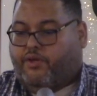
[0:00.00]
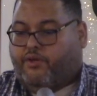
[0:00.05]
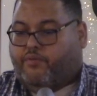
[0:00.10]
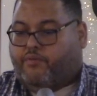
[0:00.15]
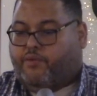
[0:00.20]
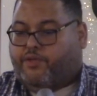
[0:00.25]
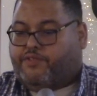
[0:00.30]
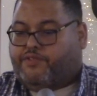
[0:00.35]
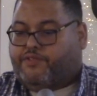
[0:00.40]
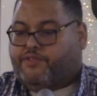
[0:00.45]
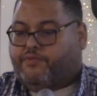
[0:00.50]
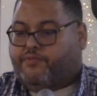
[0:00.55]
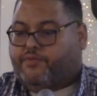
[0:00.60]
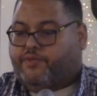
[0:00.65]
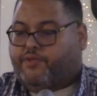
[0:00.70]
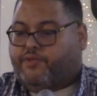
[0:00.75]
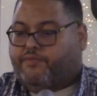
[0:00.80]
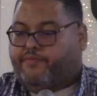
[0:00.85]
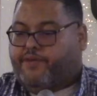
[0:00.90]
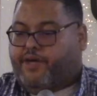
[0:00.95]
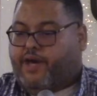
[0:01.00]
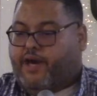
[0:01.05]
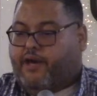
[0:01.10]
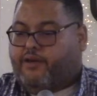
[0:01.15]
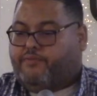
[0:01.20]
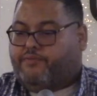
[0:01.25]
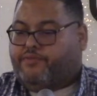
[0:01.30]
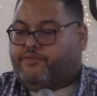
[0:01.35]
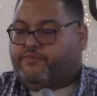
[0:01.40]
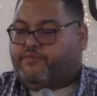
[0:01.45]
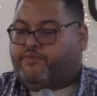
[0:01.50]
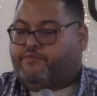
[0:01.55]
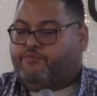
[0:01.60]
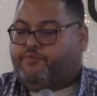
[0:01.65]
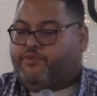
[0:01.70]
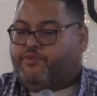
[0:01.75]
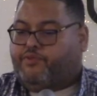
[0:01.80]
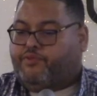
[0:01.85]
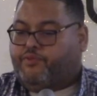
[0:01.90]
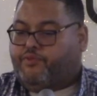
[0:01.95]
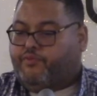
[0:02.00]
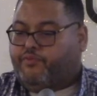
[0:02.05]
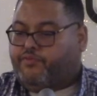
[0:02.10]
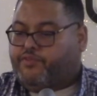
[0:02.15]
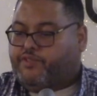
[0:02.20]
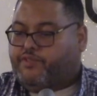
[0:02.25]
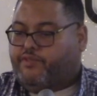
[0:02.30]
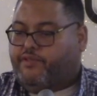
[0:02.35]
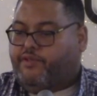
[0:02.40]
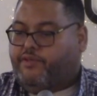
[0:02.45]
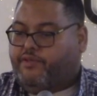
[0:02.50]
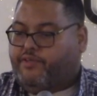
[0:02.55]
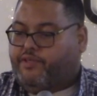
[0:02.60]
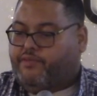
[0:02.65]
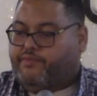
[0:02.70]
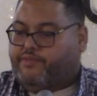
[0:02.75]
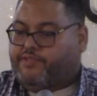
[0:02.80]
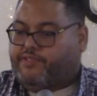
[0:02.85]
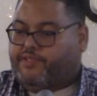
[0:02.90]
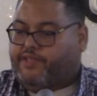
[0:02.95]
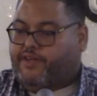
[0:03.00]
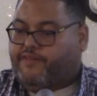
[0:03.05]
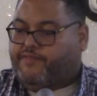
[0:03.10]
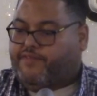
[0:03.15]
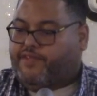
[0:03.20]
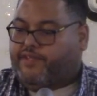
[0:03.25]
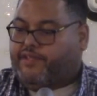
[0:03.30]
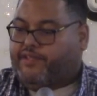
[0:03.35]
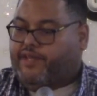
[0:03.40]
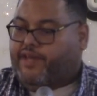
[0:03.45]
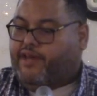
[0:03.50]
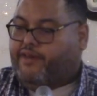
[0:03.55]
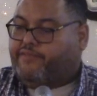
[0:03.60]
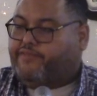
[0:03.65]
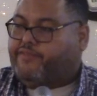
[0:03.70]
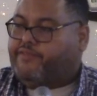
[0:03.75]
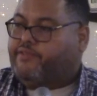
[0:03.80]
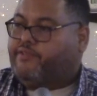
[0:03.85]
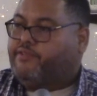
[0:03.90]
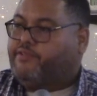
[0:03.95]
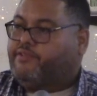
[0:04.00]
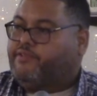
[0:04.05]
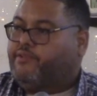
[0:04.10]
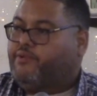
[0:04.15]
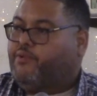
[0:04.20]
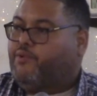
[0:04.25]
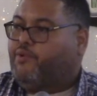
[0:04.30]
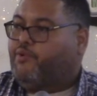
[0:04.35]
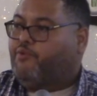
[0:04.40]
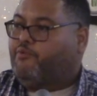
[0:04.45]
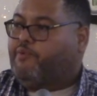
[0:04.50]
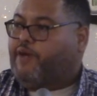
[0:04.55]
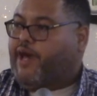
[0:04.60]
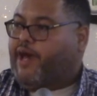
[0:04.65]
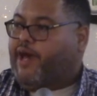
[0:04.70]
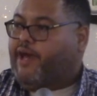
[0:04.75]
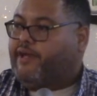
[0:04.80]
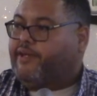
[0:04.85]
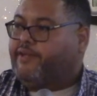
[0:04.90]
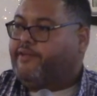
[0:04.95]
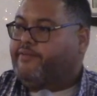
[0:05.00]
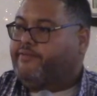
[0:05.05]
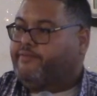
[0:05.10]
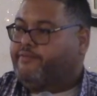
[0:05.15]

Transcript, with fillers: Once the Word of God was removed, there was nothing left to hold back